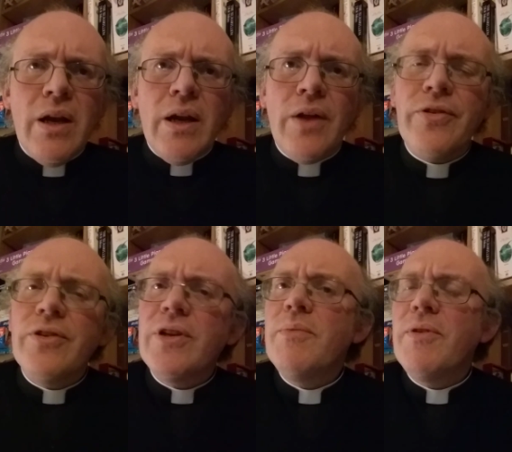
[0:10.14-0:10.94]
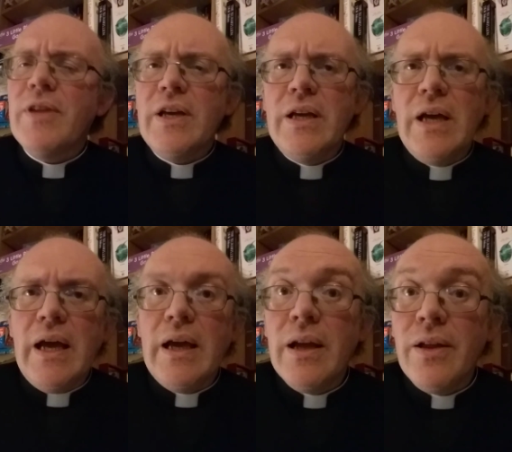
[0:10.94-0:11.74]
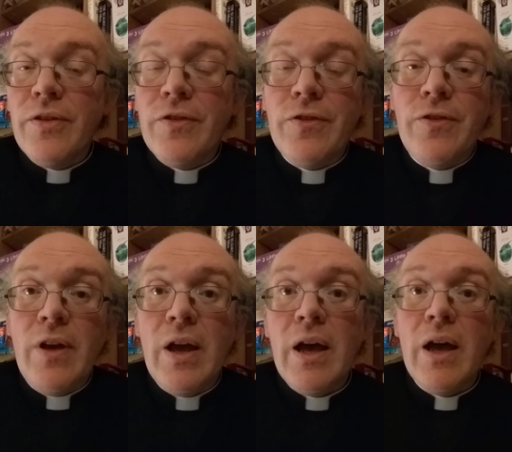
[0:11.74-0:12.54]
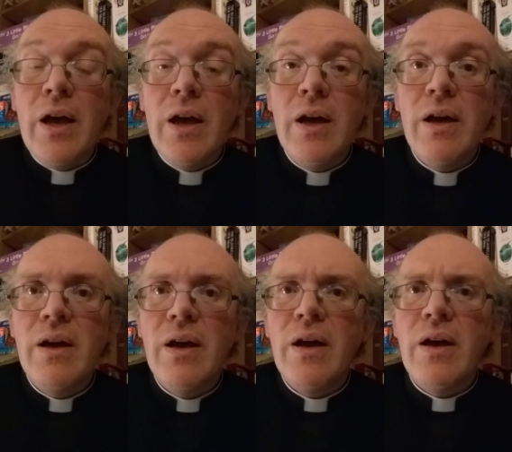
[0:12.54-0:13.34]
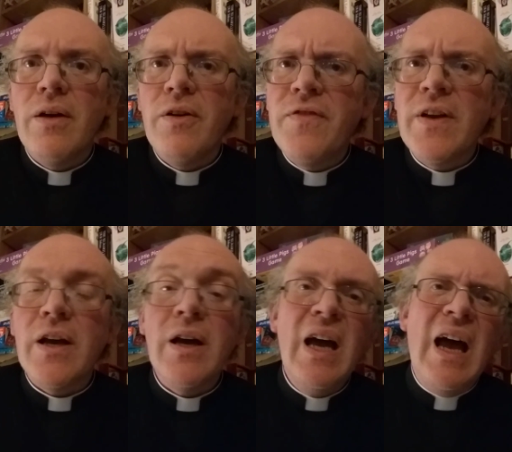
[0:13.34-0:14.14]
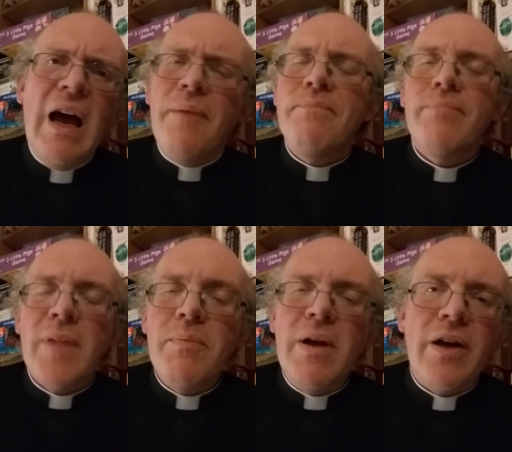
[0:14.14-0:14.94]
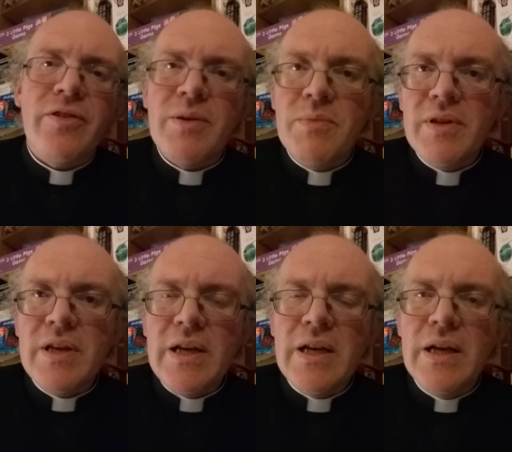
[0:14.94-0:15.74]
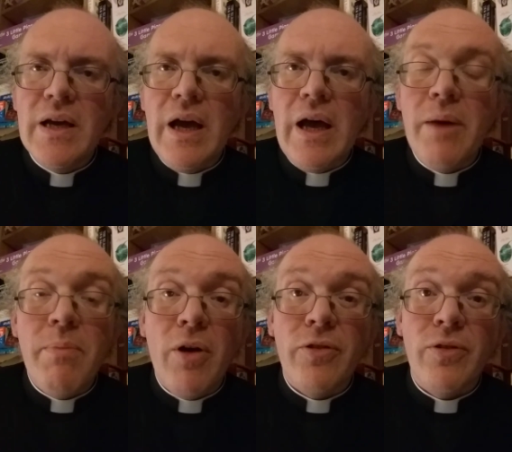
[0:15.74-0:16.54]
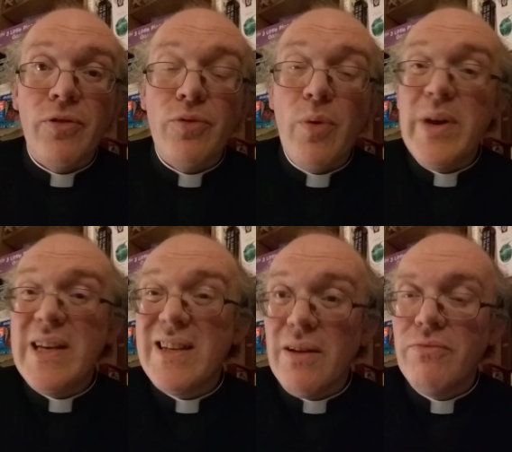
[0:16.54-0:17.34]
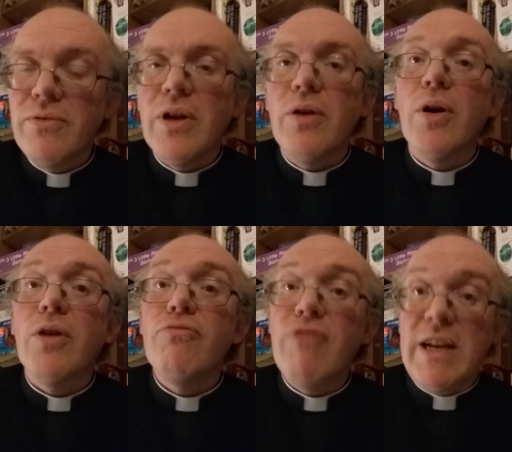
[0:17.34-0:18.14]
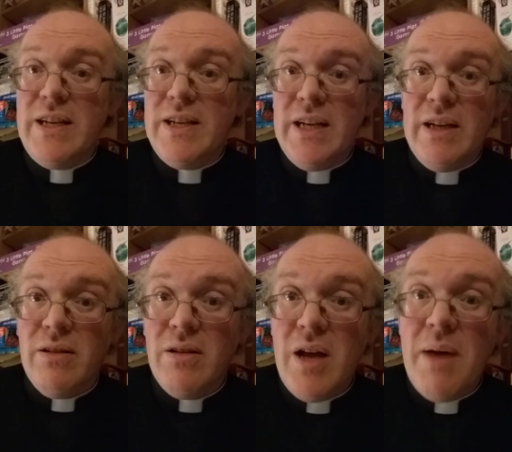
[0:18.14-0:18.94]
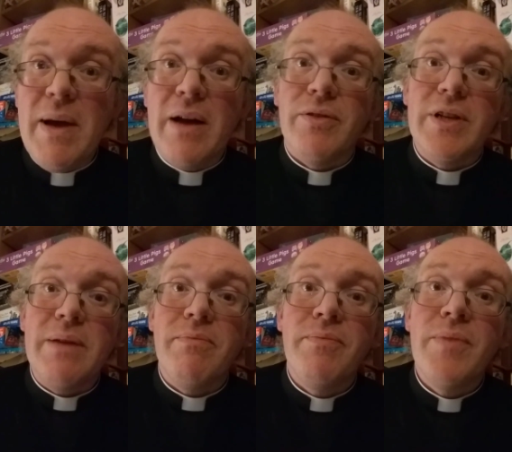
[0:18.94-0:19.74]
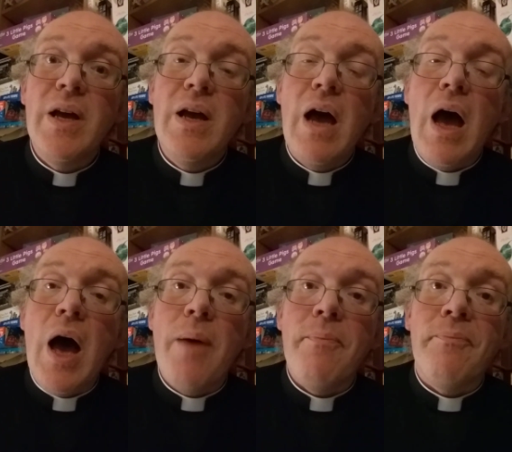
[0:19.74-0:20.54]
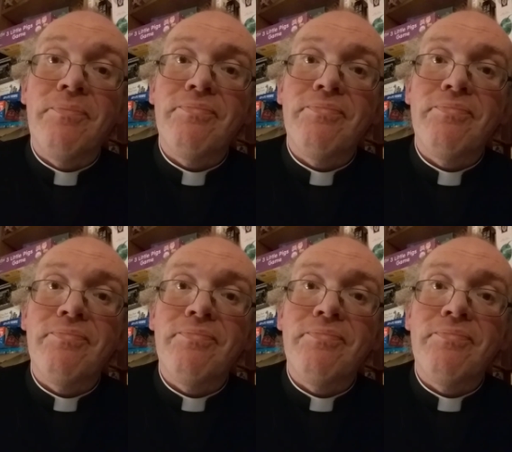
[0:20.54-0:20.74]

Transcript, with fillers: Now, St. Timothy is uh, a figure a bit like some of the uh, apostles where we don't know a great deal about him. Um,